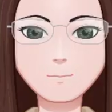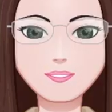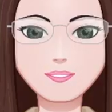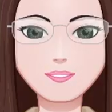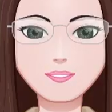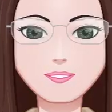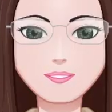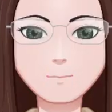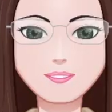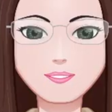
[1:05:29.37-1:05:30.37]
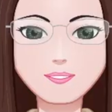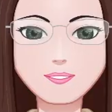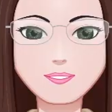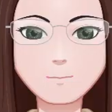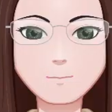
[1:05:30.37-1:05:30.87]
Going the other
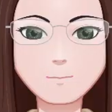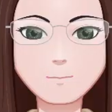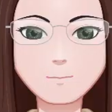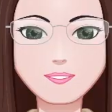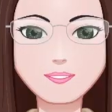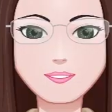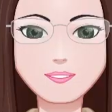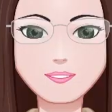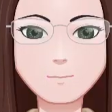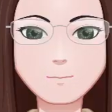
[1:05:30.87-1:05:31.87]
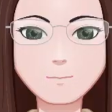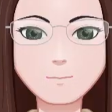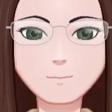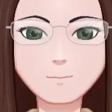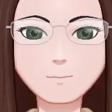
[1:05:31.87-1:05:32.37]
way, you have
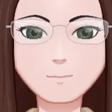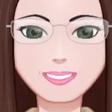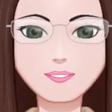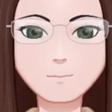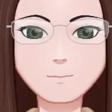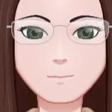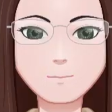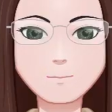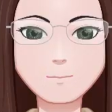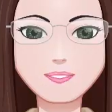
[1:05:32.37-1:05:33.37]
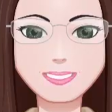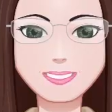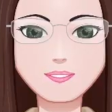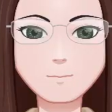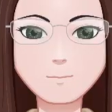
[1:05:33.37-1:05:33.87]
5
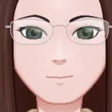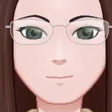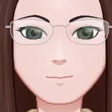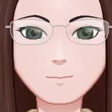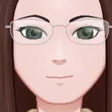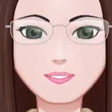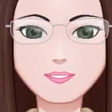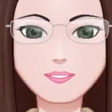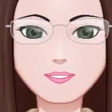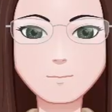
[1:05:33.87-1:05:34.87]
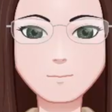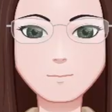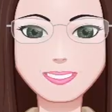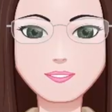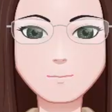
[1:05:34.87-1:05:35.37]
passive pairs
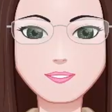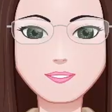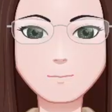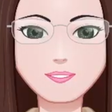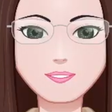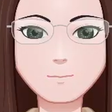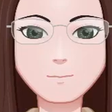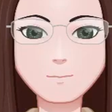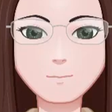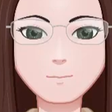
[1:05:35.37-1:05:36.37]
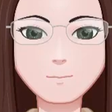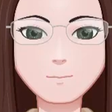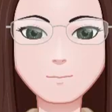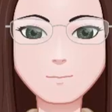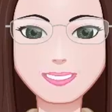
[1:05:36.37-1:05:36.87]
on the fat one,
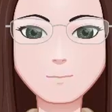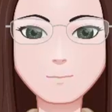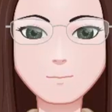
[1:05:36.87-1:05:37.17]
and